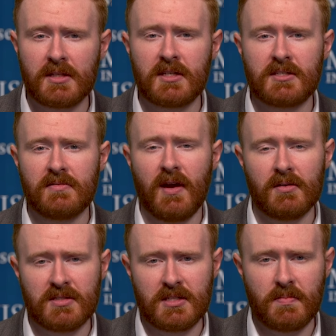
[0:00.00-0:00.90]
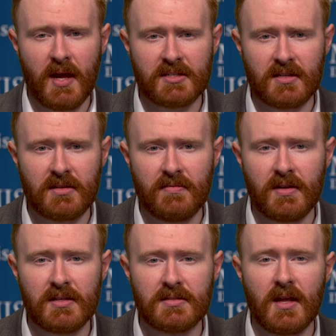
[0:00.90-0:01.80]
disavows these past
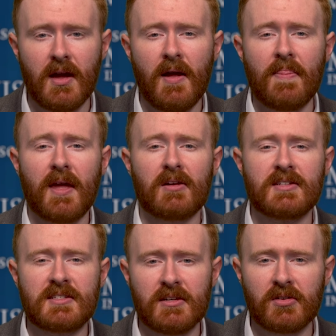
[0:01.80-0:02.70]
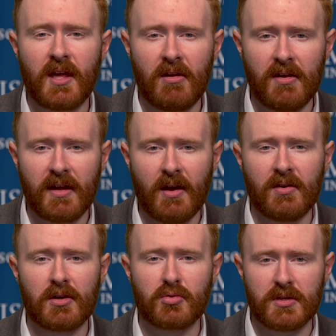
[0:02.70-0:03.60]
activities, they are still carrying out
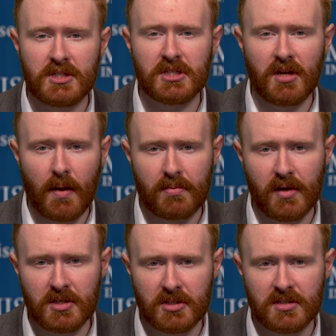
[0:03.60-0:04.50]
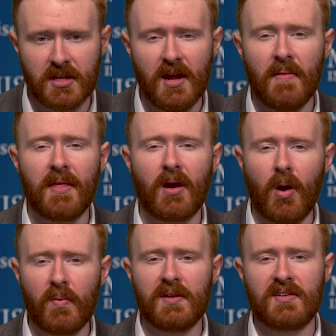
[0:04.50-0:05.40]
egregious operations that
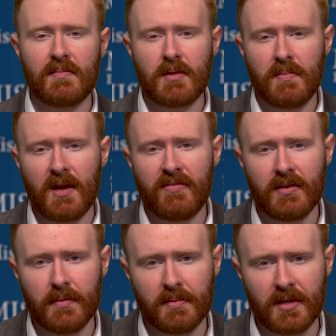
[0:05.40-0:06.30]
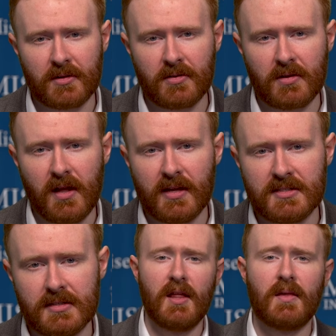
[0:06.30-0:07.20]
always seem to benefit the political
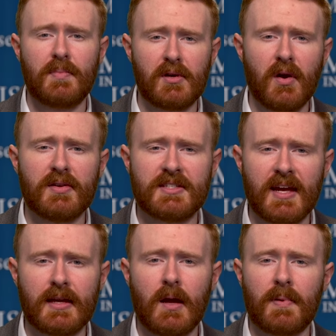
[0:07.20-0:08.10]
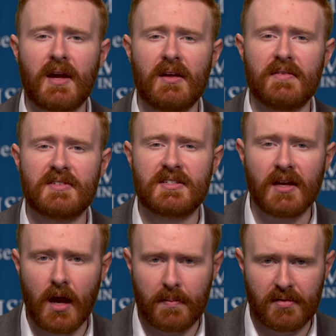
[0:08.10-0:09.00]
class. The Bureau has taken up a kind of
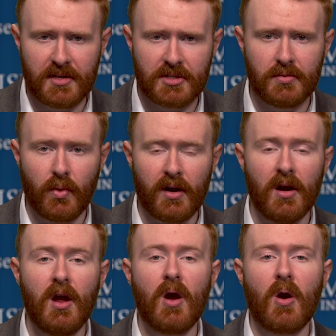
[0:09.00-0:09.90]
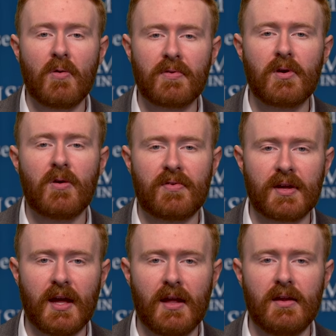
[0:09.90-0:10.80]
sting operation where, over and over
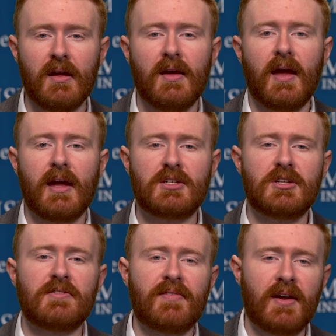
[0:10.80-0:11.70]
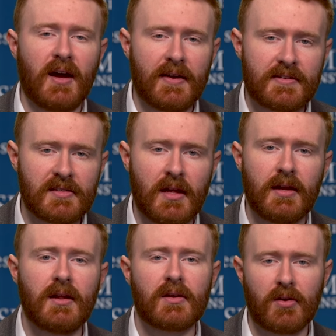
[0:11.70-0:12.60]
again, agents find
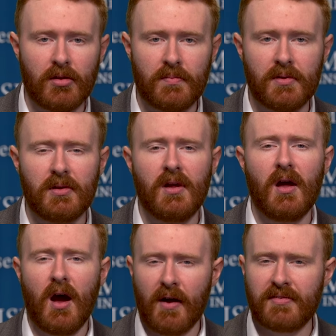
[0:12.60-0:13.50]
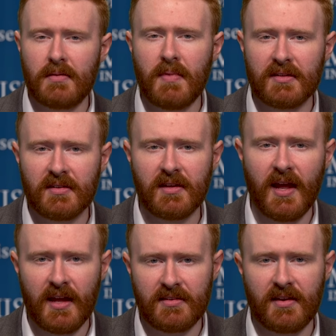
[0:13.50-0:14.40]
isolated, gullible, often mentally
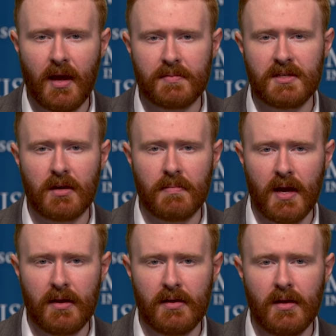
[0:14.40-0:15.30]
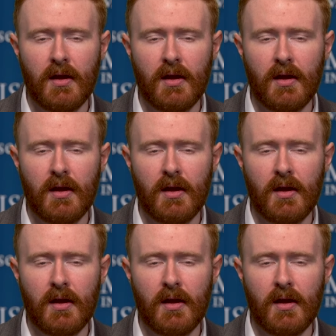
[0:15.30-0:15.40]
handicapped young men